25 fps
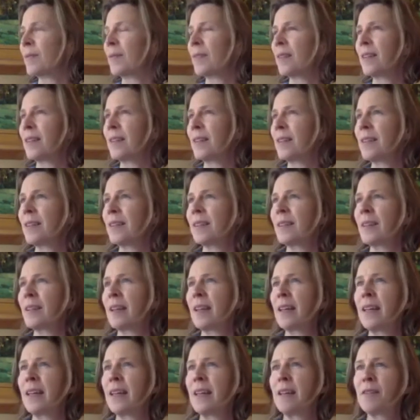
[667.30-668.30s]
Just
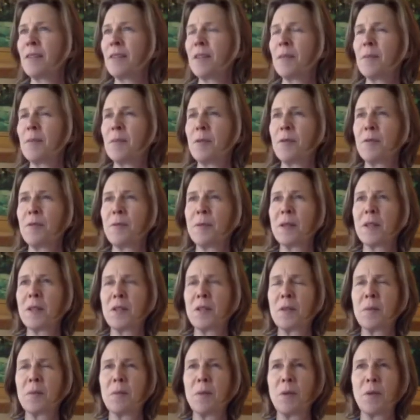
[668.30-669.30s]
seeing if the movement's
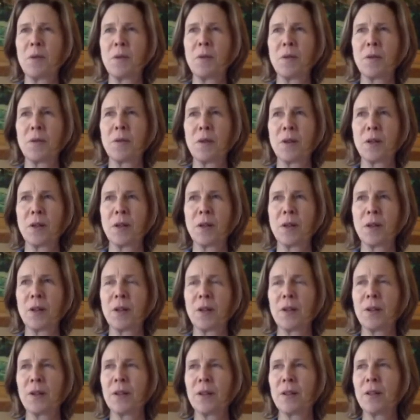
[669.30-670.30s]

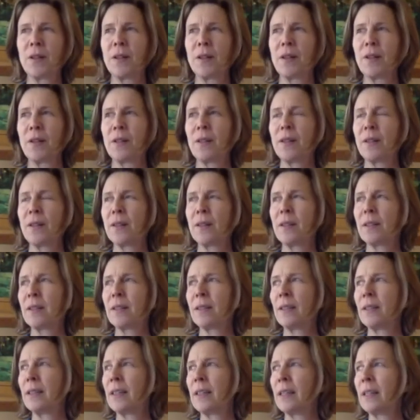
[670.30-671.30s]
smoother,
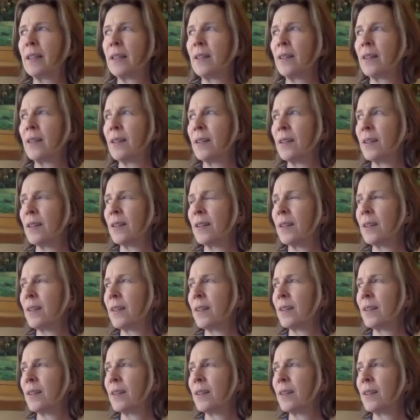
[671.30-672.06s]
clearer.